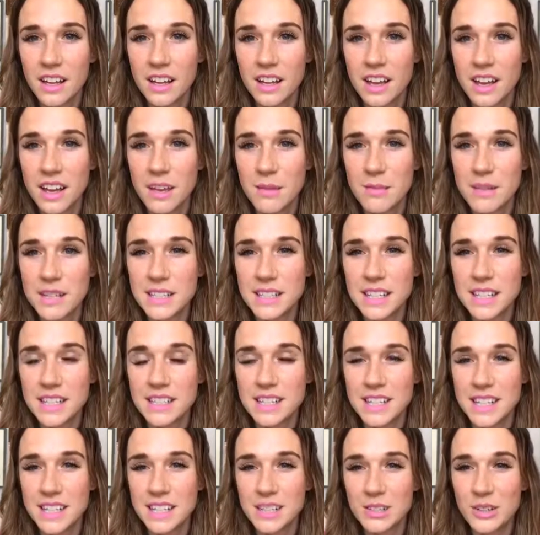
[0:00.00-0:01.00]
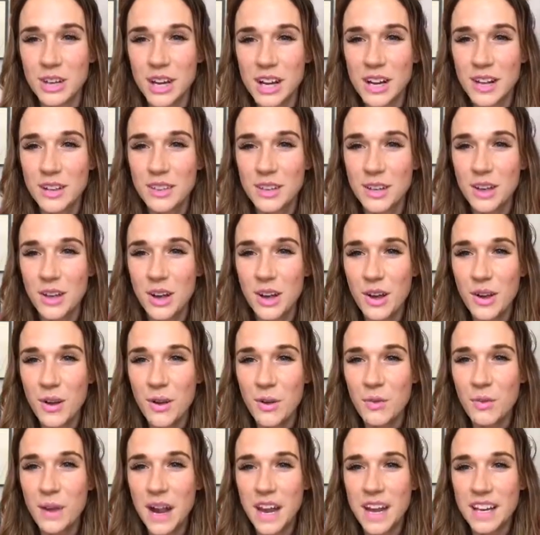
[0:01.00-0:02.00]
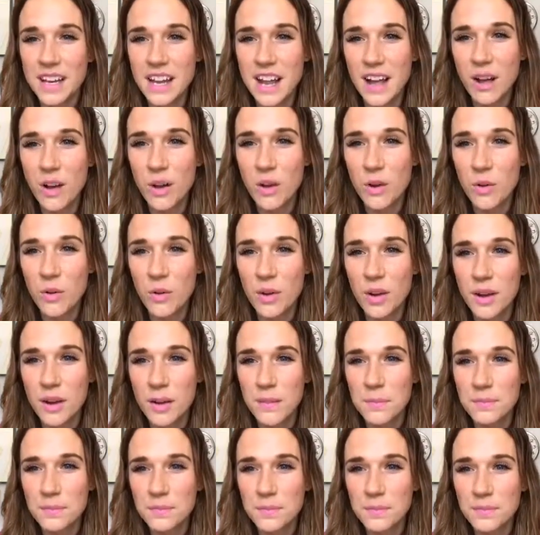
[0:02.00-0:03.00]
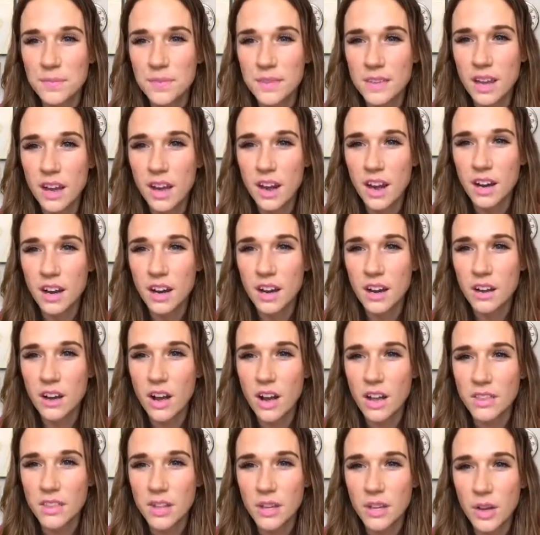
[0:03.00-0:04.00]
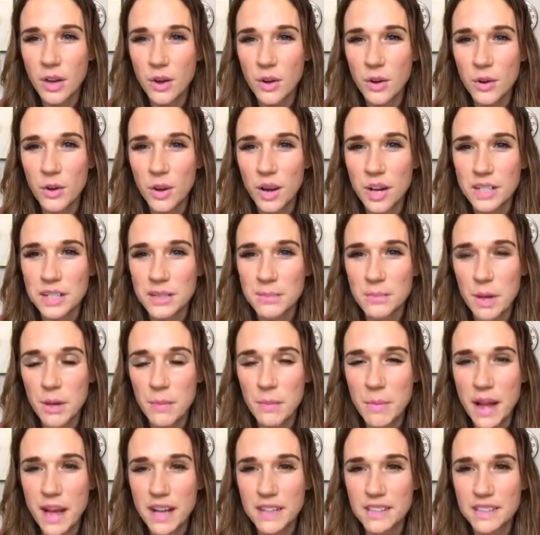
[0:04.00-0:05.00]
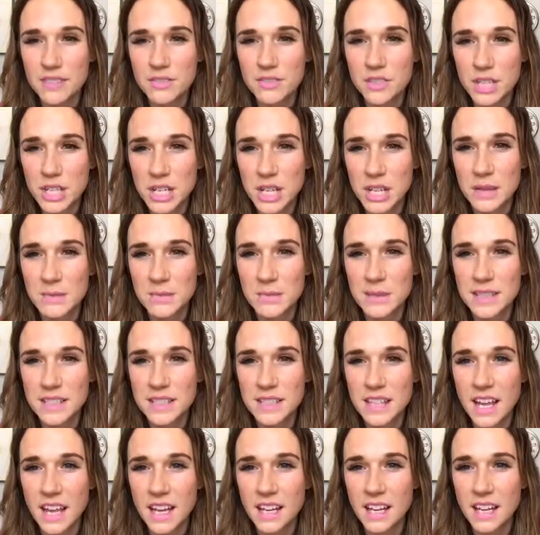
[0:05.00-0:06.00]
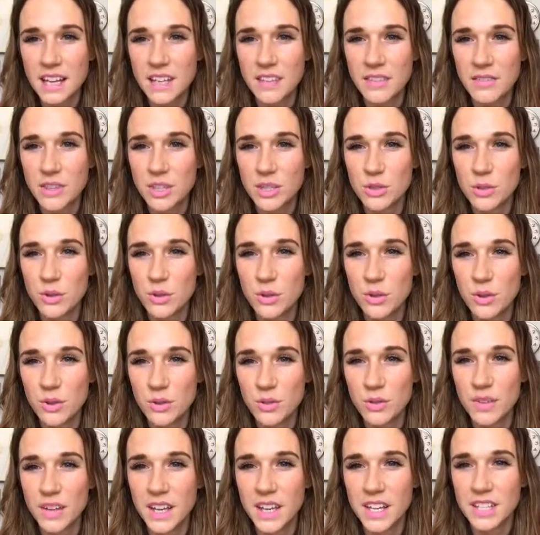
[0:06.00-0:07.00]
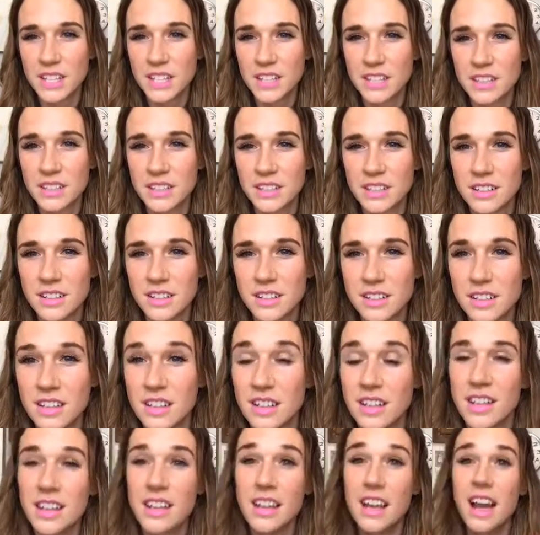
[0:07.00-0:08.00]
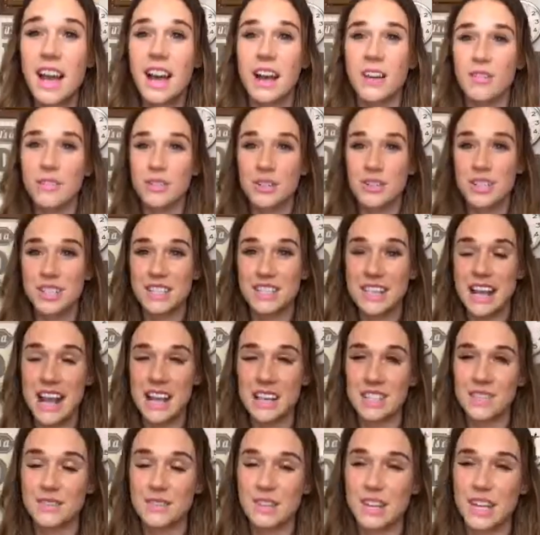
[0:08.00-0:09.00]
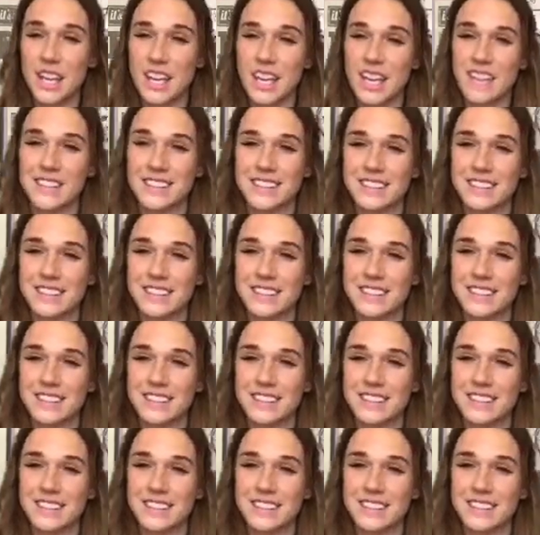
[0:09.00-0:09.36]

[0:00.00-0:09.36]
Amy says, that's great on the go. Right now, on the go are small bags of chips and individual goldfish. Yeah, for snacks for kids.